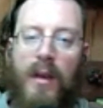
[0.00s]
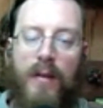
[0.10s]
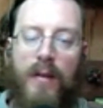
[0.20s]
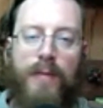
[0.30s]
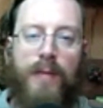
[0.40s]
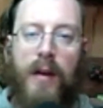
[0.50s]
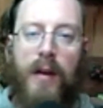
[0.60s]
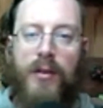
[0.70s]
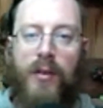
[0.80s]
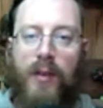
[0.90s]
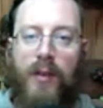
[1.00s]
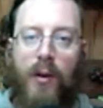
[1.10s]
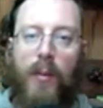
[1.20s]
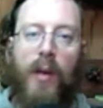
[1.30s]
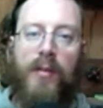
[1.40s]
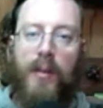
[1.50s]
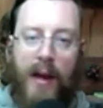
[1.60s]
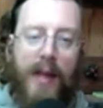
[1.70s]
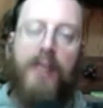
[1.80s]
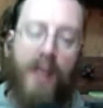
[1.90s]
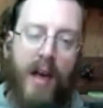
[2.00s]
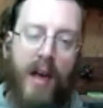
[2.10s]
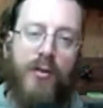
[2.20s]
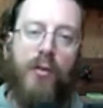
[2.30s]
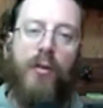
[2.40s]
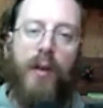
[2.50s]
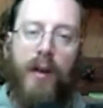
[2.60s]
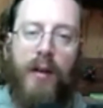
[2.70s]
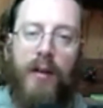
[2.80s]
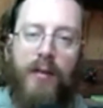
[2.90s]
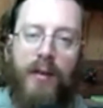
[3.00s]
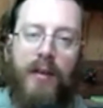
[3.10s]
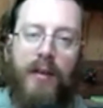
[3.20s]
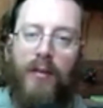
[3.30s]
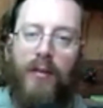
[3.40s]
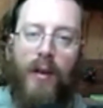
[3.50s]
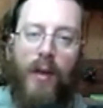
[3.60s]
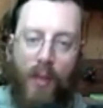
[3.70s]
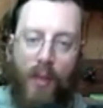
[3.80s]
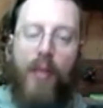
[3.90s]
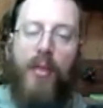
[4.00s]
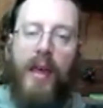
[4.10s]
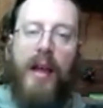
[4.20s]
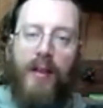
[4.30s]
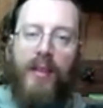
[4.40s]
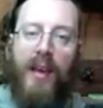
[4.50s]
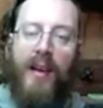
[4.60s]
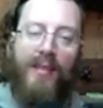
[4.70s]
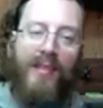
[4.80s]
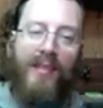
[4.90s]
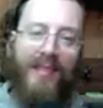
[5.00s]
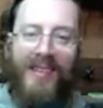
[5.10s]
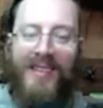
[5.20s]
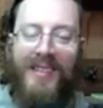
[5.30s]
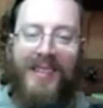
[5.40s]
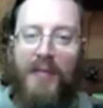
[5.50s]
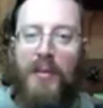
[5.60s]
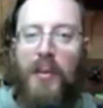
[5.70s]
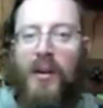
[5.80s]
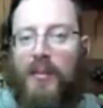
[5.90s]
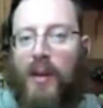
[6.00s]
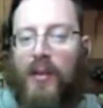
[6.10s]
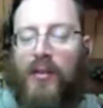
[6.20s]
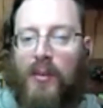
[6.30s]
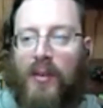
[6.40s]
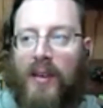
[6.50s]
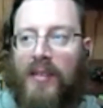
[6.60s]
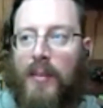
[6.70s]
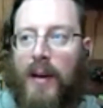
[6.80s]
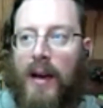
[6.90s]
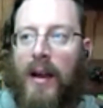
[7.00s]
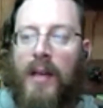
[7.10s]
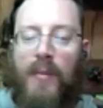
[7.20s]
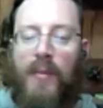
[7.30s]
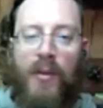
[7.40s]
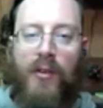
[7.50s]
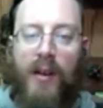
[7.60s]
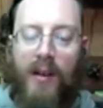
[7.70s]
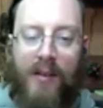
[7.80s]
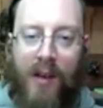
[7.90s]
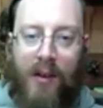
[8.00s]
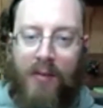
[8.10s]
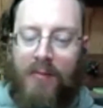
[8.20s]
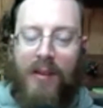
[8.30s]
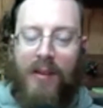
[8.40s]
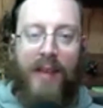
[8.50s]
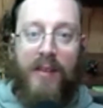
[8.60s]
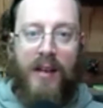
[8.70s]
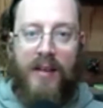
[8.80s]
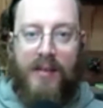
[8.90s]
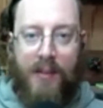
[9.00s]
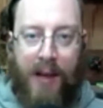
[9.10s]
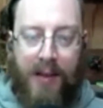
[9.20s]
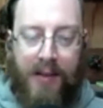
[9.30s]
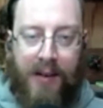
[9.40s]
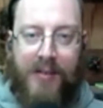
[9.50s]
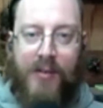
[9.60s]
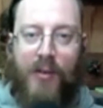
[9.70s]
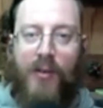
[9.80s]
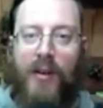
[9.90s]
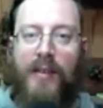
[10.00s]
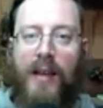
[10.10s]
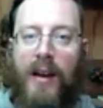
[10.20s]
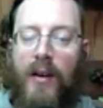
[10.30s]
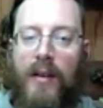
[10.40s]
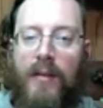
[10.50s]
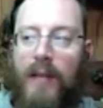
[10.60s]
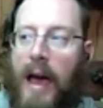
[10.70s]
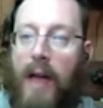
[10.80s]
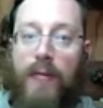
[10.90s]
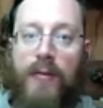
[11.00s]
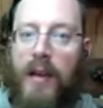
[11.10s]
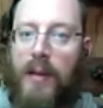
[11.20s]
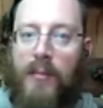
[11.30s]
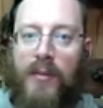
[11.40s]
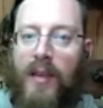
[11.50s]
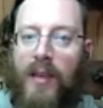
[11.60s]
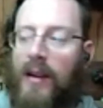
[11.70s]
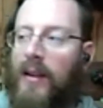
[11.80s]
fetishistic almost about international cricket is the thing that everybody's most obsessed about. But most cricketers don't really get the chance to play international cricket. They don't have teams that